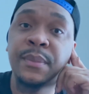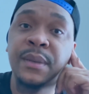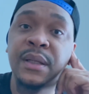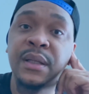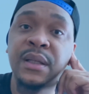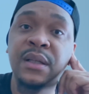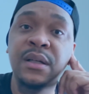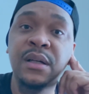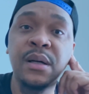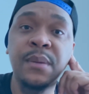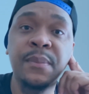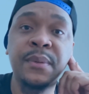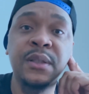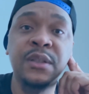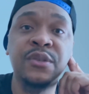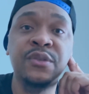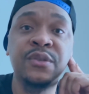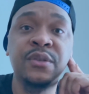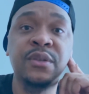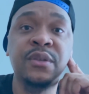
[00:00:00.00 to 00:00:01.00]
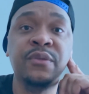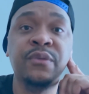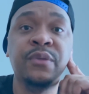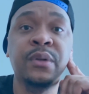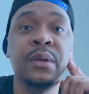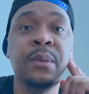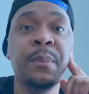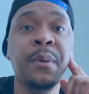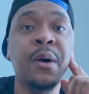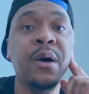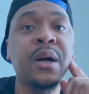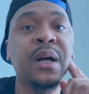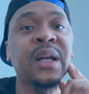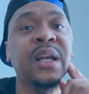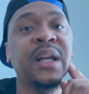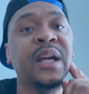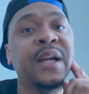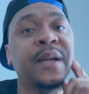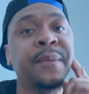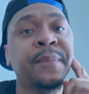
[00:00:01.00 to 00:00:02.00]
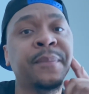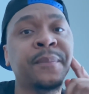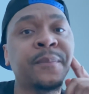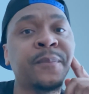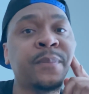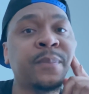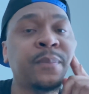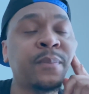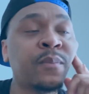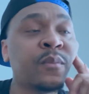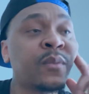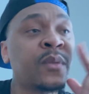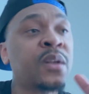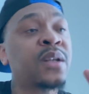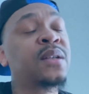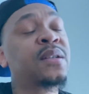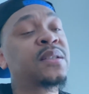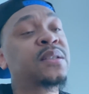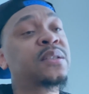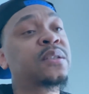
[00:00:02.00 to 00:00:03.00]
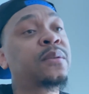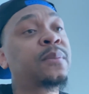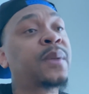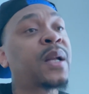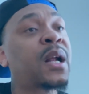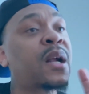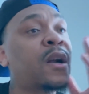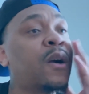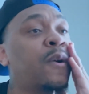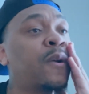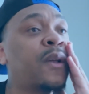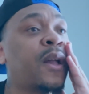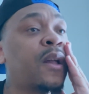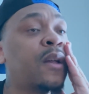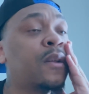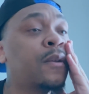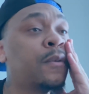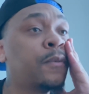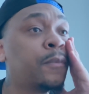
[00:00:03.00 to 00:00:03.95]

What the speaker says: in the company truck from the parking lot. So I'm like, okay.